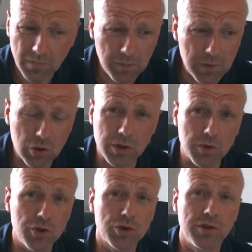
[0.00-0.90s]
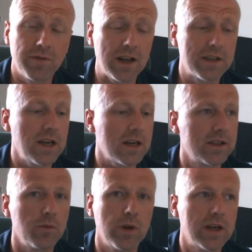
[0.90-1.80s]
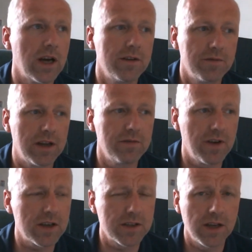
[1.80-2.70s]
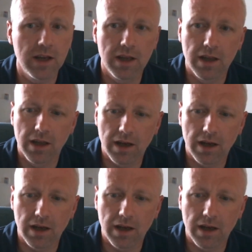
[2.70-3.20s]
Because it was just a fantastic weekend at Vape Fest.